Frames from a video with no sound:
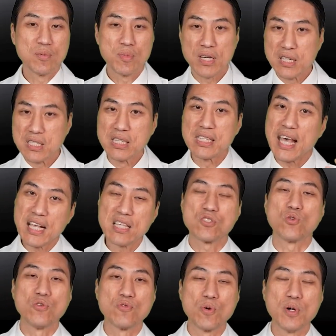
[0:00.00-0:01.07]
Because it takes
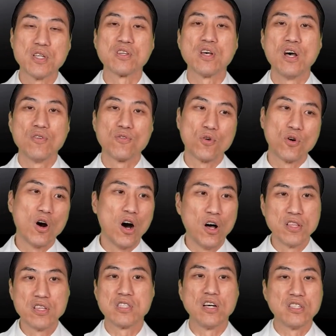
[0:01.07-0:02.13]
3 or 4 months for
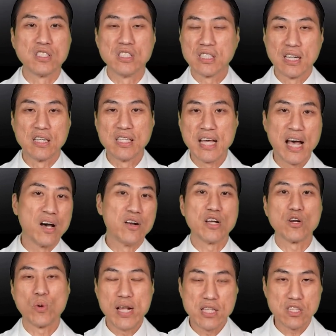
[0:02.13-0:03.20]
all the cells to settle down
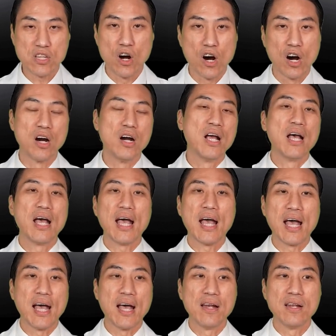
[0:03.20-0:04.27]
and create scar,
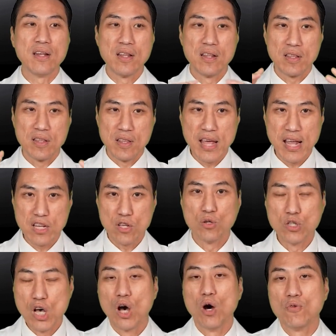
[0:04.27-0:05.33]
and then
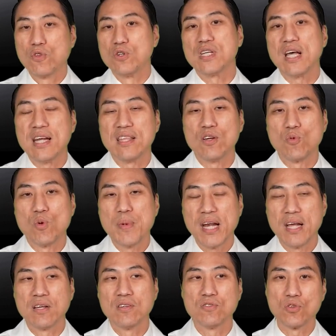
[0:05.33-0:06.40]
you'll know if there's anything
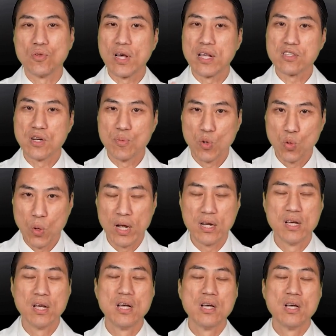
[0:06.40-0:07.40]
remaining. So that's number one.